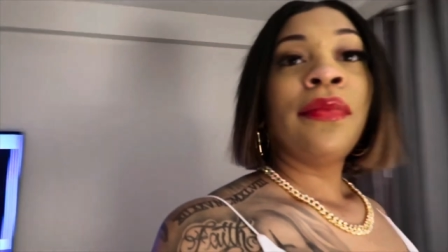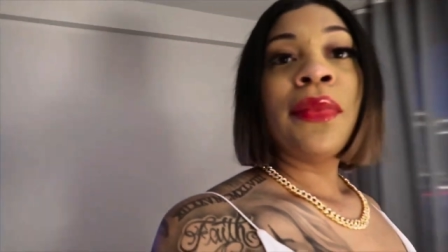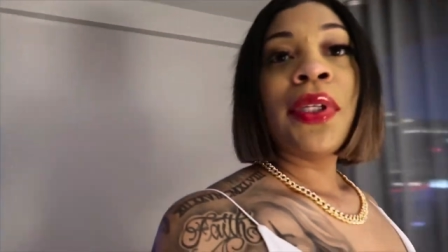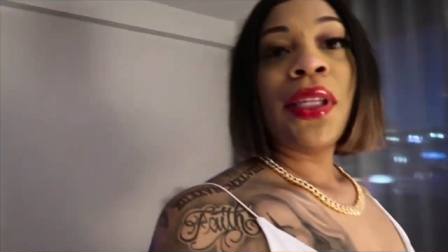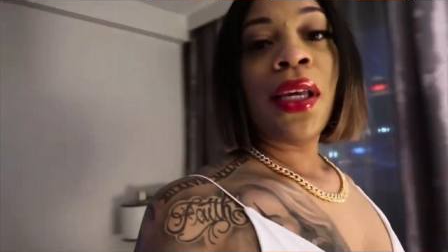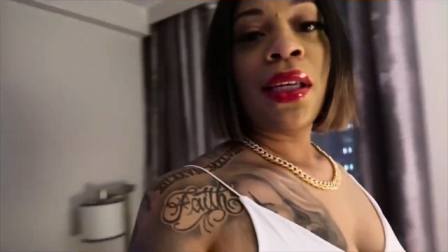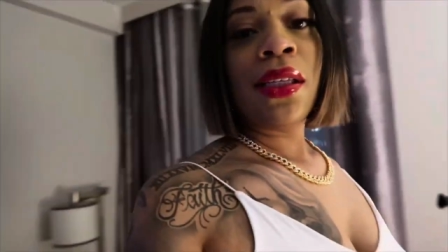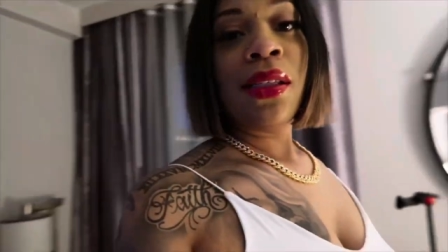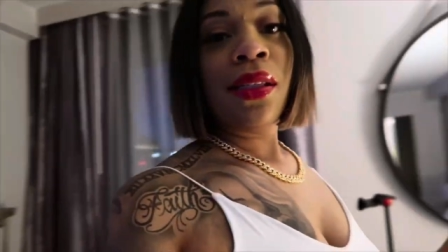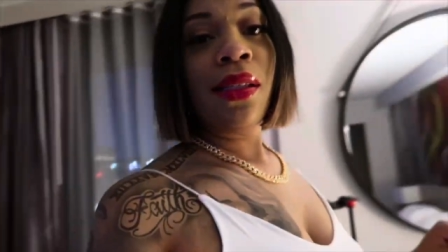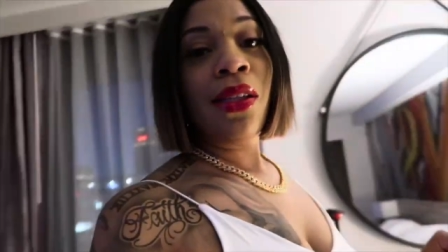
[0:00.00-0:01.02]
But
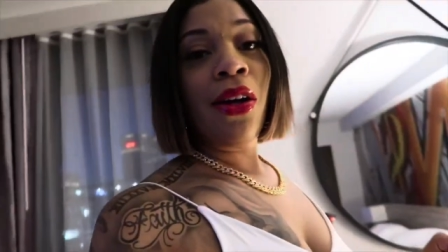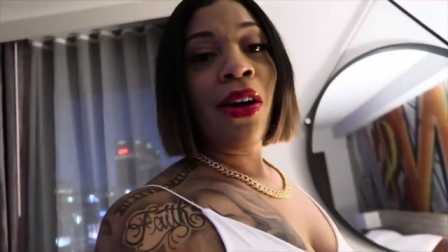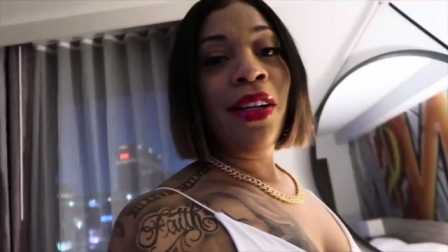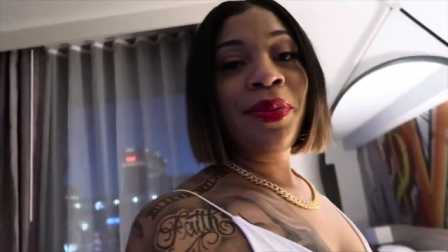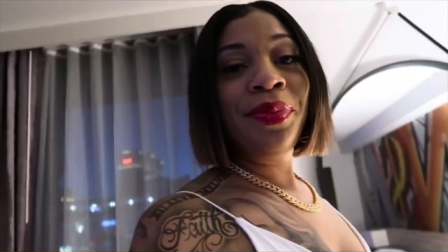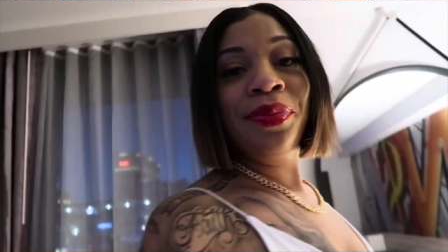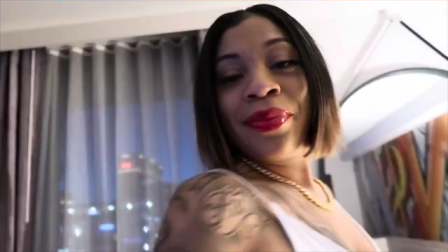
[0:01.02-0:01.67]
yes y'all.